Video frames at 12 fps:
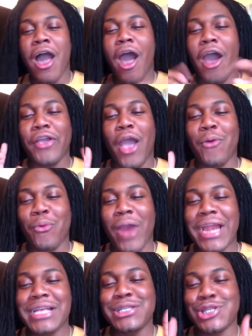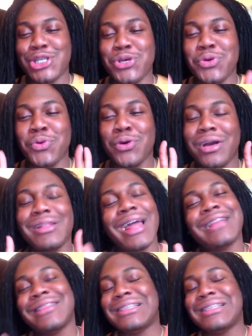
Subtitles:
Are y'all ready to collect